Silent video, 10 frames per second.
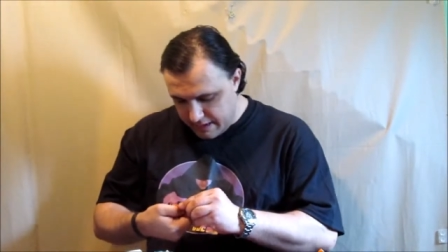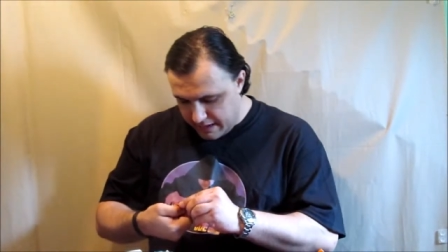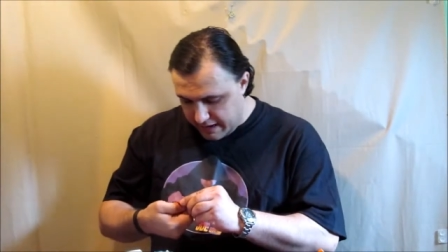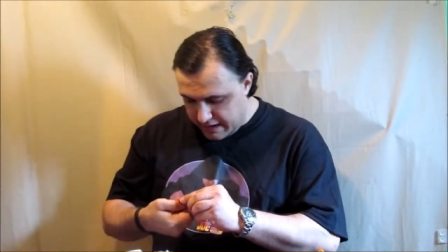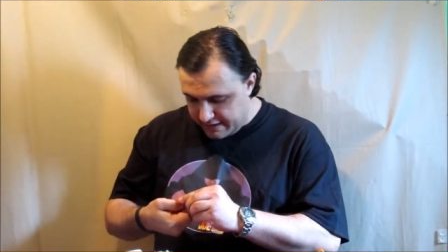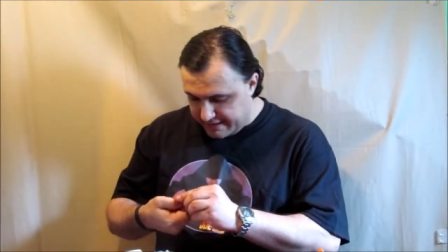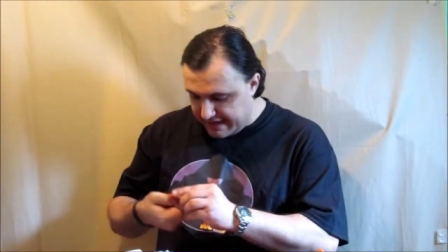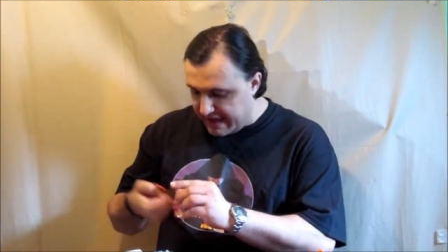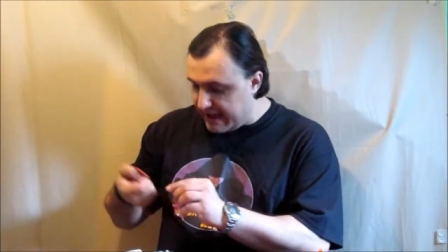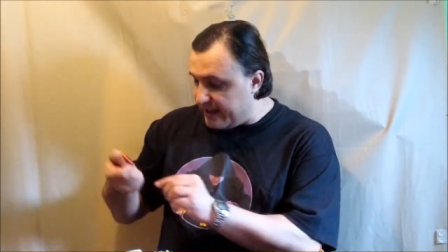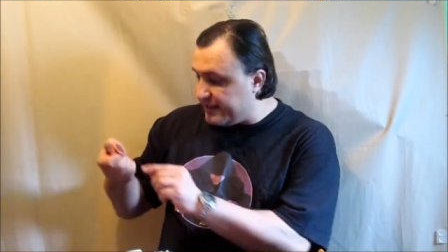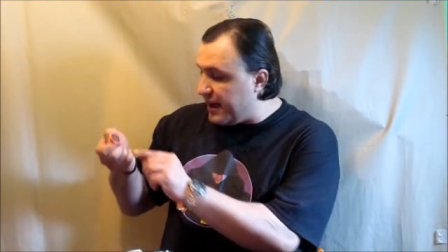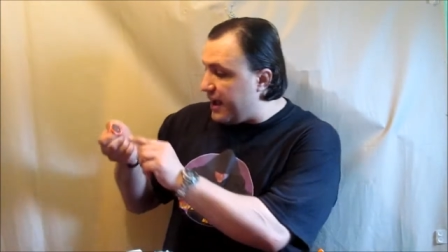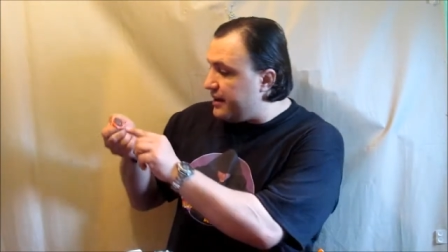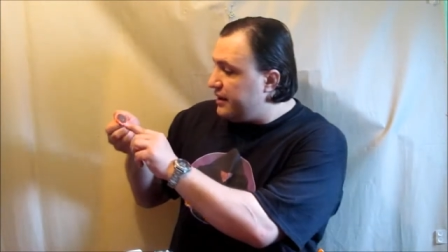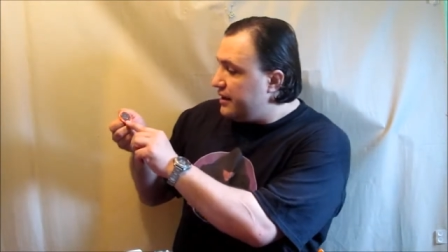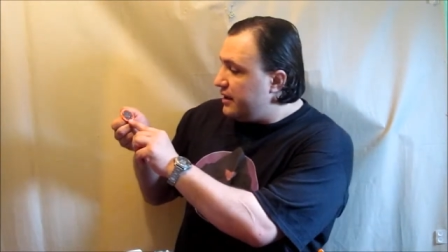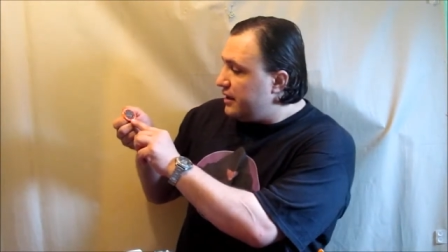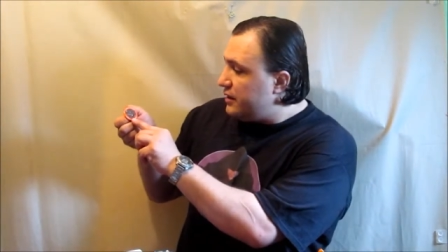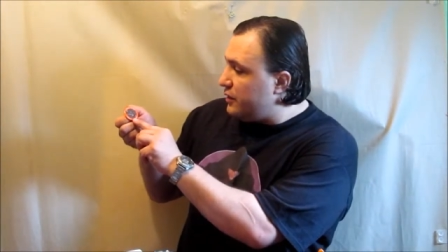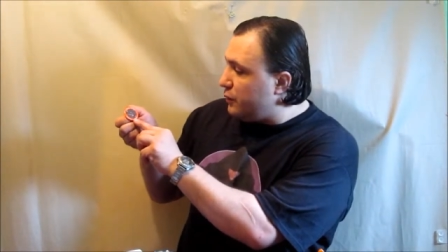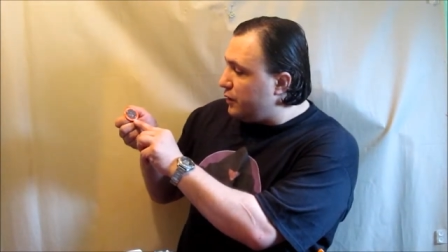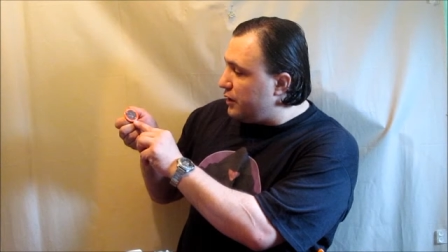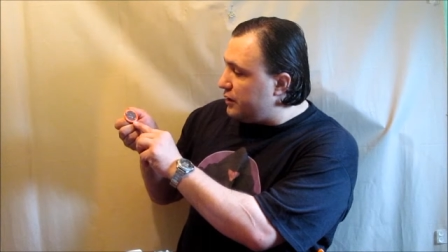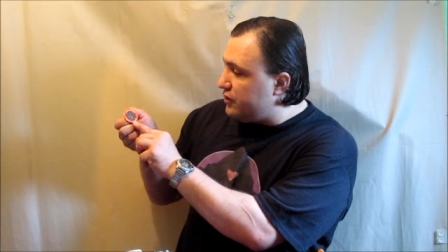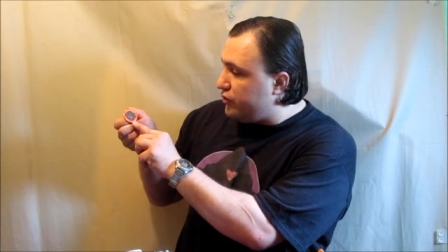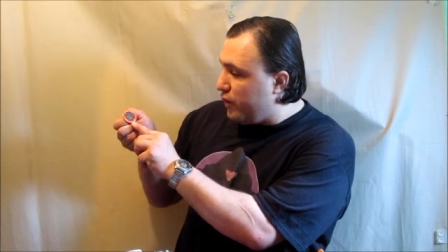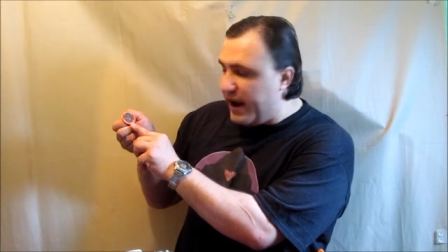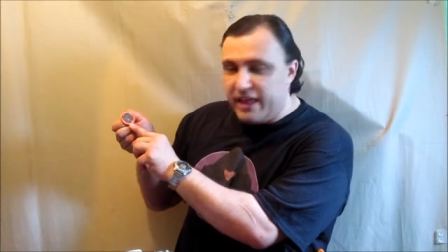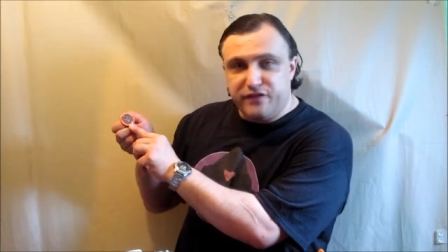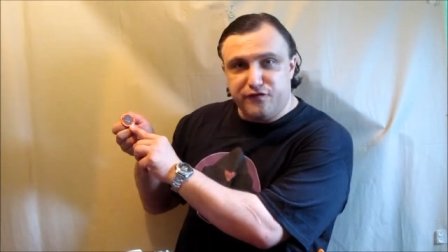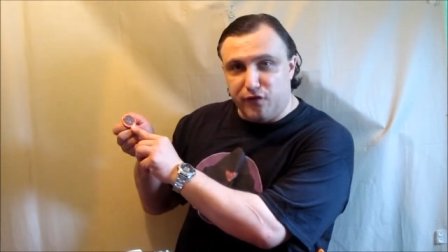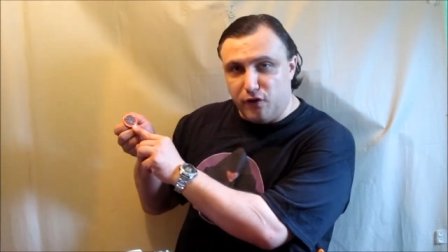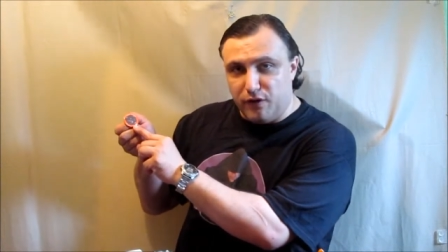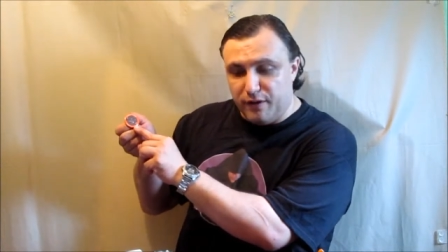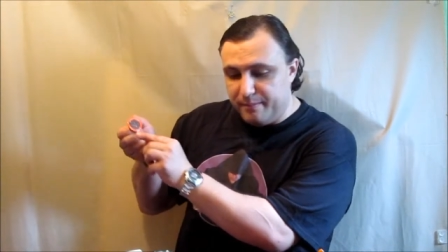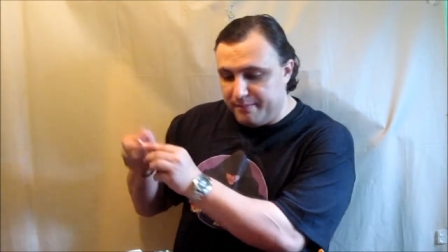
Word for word: And see, it's got the word Transform.